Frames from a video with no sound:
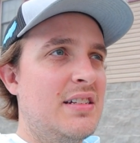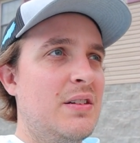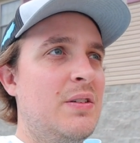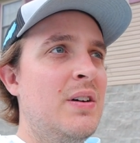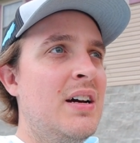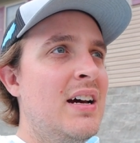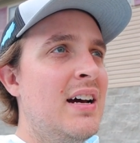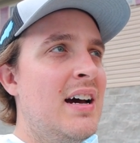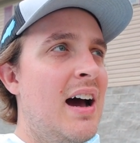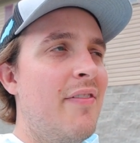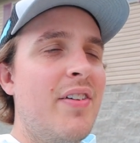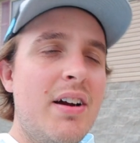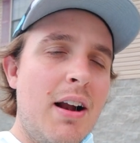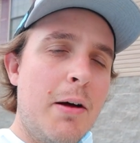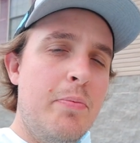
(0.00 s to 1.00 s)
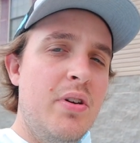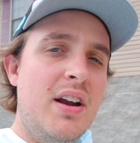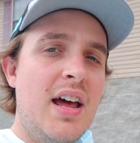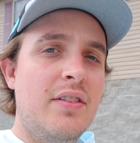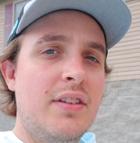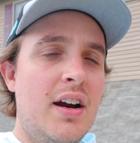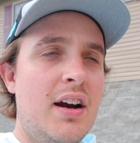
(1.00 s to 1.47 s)
So I figured I'd put it
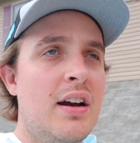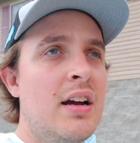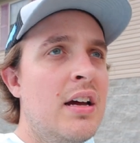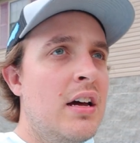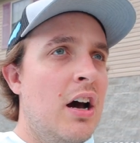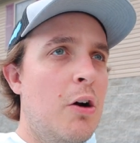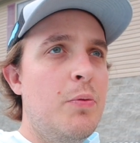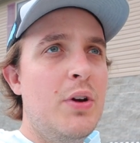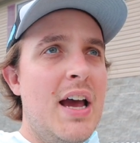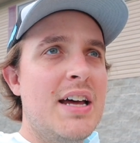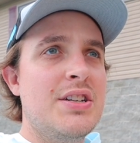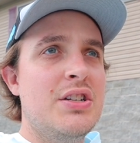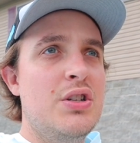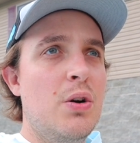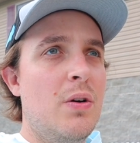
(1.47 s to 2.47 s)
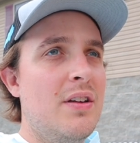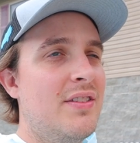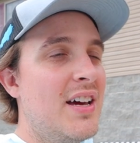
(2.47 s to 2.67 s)
out there. Hope you guys enjoyed it.